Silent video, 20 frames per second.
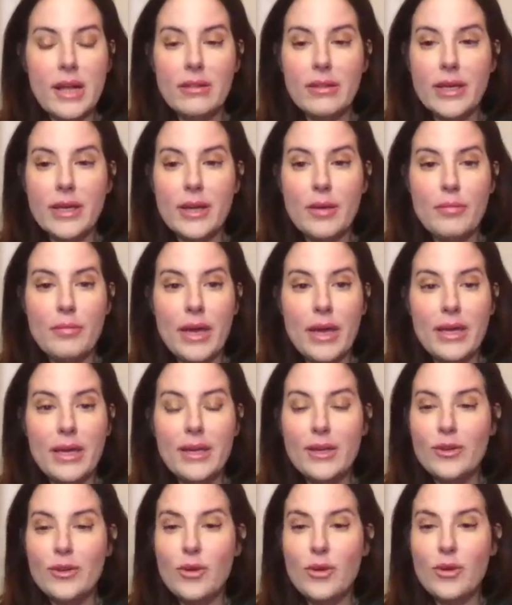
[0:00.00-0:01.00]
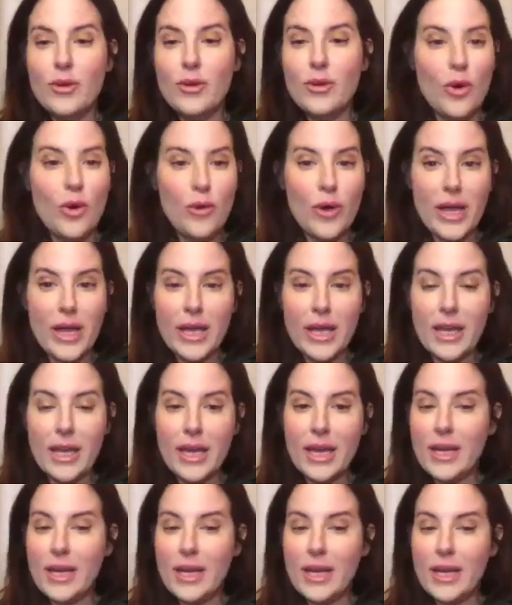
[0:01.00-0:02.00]
It's not like a bank. You don't go
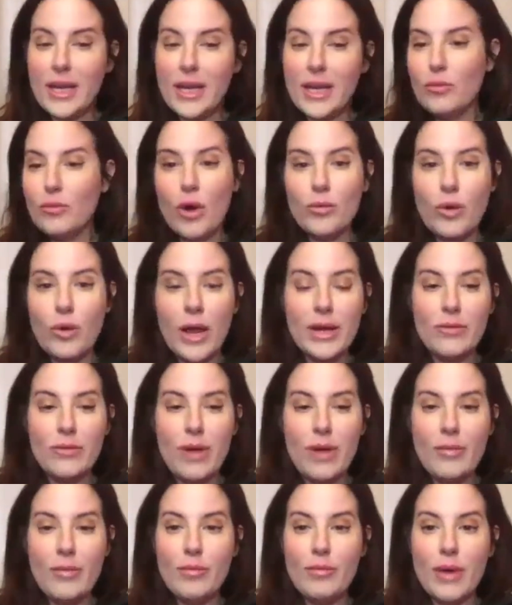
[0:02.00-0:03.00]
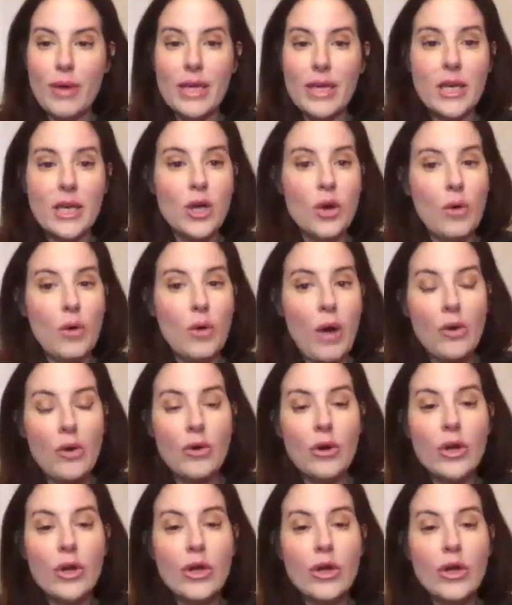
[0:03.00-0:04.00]
in the one way and rob the bank and go
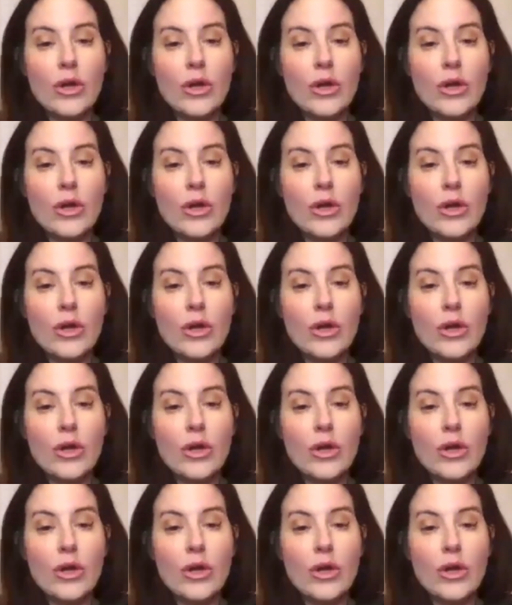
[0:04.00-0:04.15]
out.